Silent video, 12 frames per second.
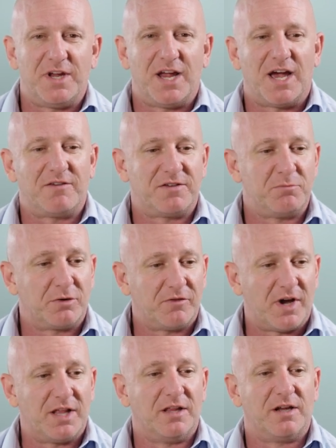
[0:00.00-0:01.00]
have to
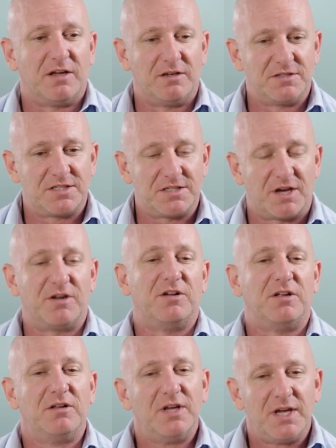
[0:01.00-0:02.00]
provide little
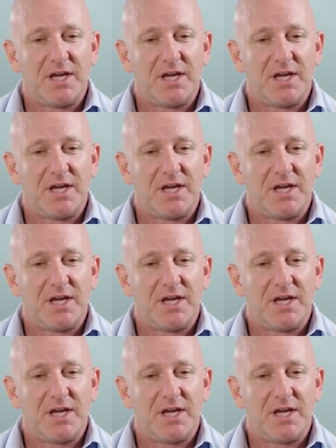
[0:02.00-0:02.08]
subtle